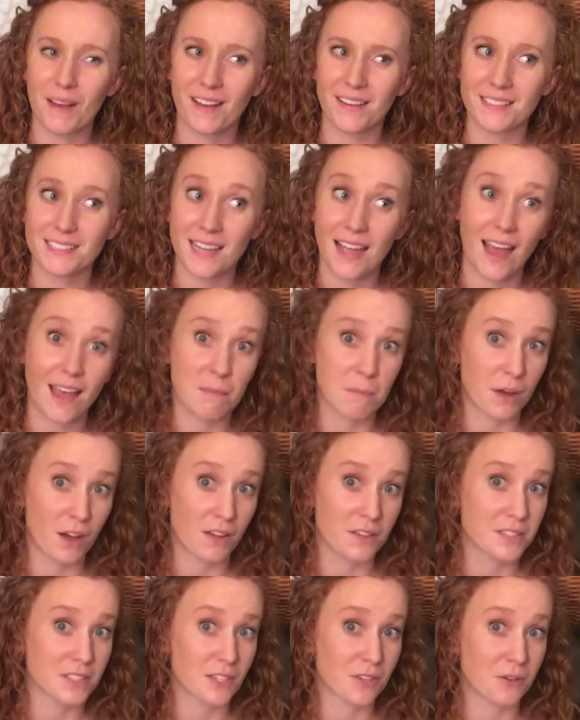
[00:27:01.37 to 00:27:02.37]
but I'm
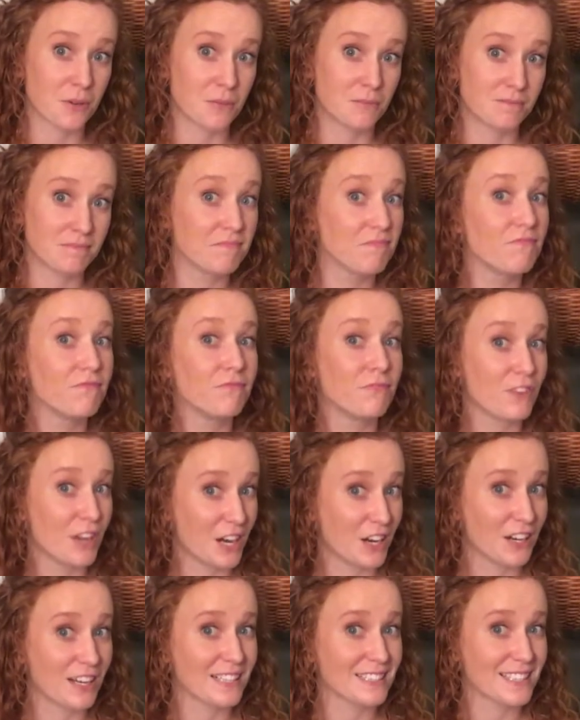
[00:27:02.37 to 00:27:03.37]
also
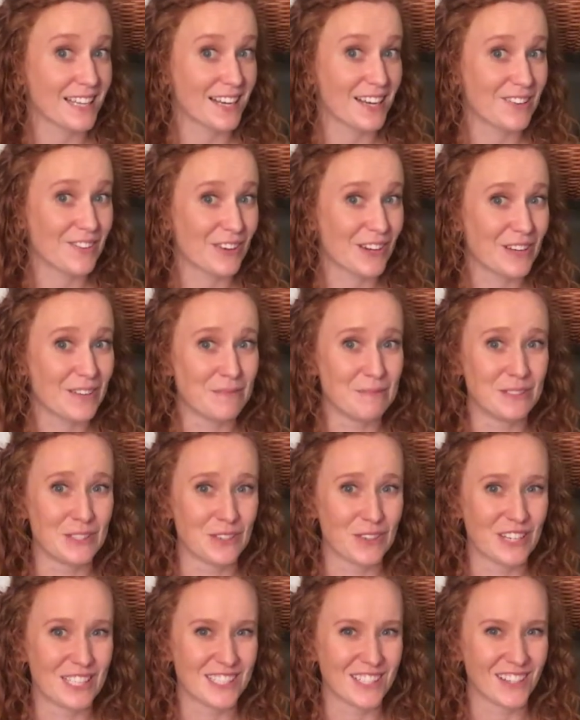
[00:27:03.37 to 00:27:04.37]
very excited for him
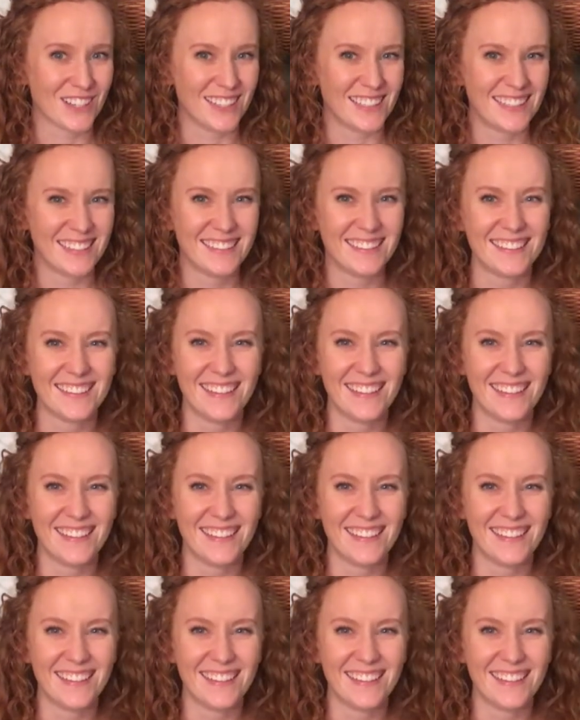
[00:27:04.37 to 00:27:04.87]
to return.